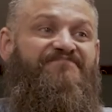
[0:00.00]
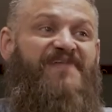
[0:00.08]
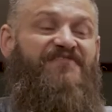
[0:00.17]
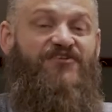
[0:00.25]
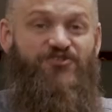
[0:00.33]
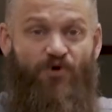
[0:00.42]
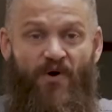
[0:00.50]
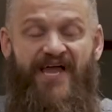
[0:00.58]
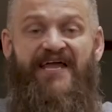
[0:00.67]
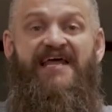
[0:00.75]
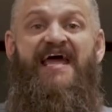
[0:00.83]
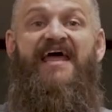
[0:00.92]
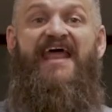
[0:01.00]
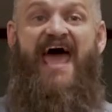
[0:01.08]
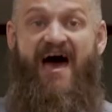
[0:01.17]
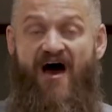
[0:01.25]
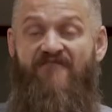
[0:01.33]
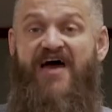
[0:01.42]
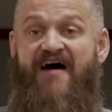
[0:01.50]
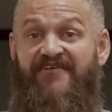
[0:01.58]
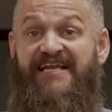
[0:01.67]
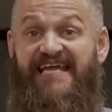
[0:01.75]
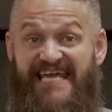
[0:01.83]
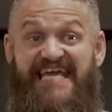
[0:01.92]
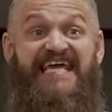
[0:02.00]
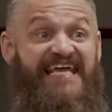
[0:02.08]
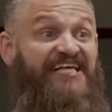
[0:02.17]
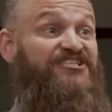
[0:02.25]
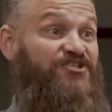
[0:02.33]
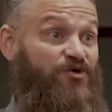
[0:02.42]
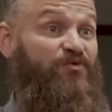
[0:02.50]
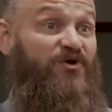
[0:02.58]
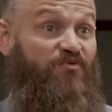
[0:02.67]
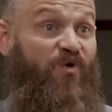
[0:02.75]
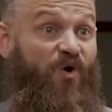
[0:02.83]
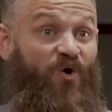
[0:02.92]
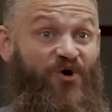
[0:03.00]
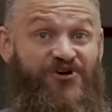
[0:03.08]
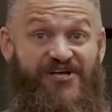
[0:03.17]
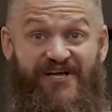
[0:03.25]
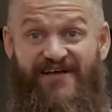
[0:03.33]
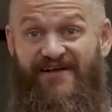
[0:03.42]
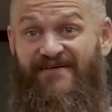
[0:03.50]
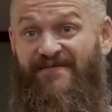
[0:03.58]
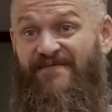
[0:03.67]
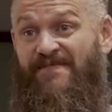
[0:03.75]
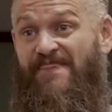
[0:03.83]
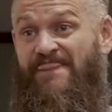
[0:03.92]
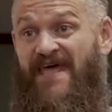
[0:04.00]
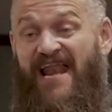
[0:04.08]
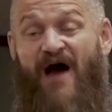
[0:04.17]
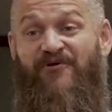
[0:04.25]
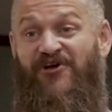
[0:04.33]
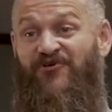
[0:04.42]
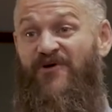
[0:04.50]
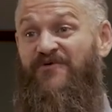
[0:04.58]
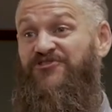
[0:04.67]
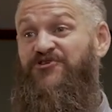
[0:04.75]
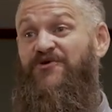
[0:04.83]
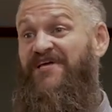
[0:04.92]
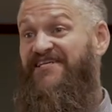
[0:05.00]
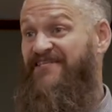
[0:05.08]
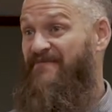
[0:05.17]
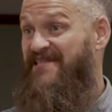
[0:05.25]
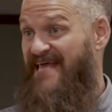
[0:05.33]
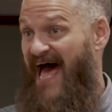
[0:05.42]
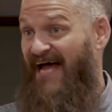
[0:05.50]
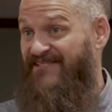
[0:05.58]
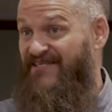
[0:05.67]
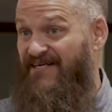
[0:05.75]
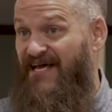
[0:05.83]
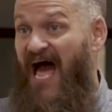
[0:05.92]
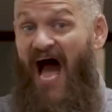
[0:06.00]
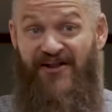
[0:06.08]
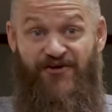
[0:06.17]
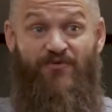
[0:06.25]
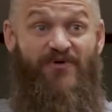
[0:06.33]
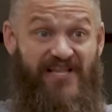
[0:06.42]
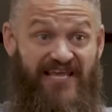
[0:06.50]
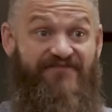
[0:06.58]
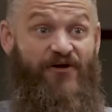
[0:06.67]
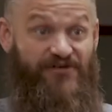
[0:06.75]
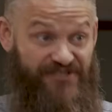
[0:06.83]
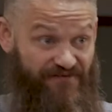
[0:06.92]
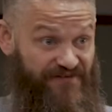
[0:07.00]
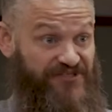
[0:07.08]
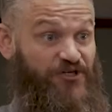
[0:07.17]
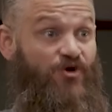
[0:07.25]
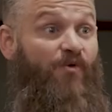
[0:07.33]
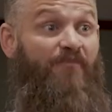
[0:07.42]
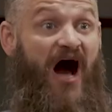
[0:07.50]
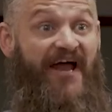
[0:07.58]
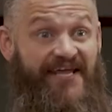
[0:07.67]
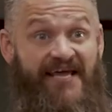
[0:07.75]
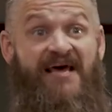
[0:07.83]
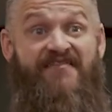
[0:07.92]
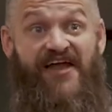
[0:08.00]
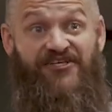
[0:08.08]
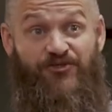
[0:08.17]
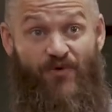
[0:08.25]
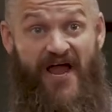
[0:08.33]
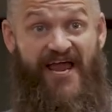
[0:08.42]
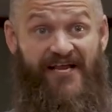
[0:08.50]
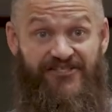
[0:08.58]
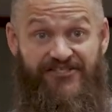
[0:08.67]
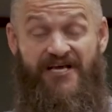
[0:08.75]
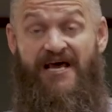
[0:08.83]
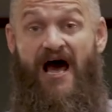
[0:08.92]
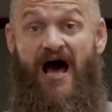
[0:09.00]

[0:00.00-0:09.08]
That the joy of heaven, He is the reward. And I would agree with Judaism in that. I do believe there is a physical body that is raised